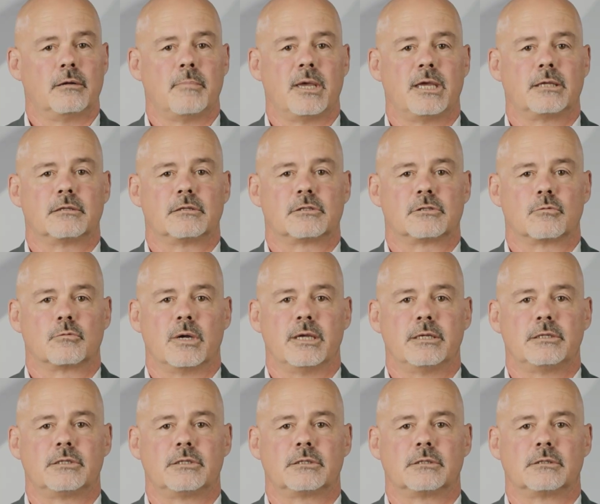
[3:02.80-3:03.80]
to make the
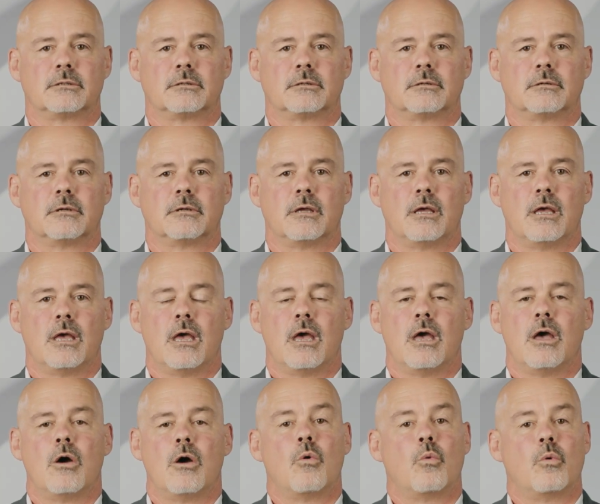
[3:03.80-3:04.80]
switch?
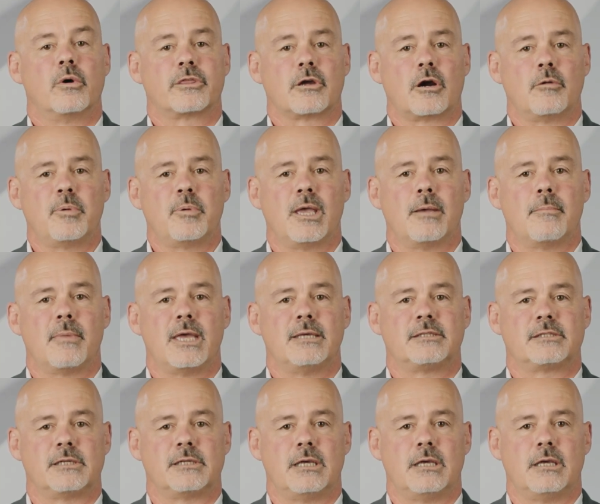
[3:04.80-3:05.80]
With RPM
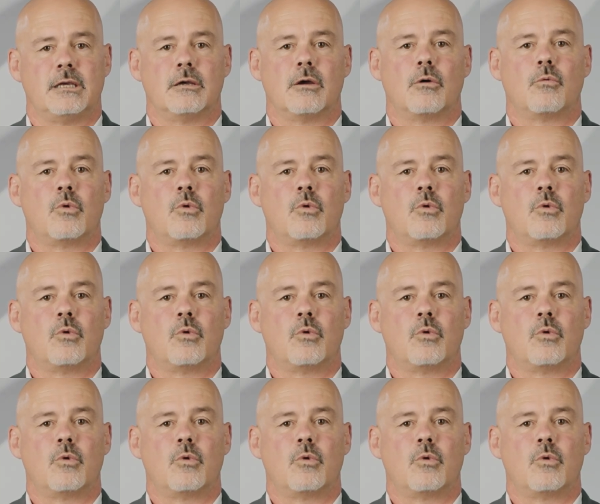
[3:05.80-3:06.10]
AC,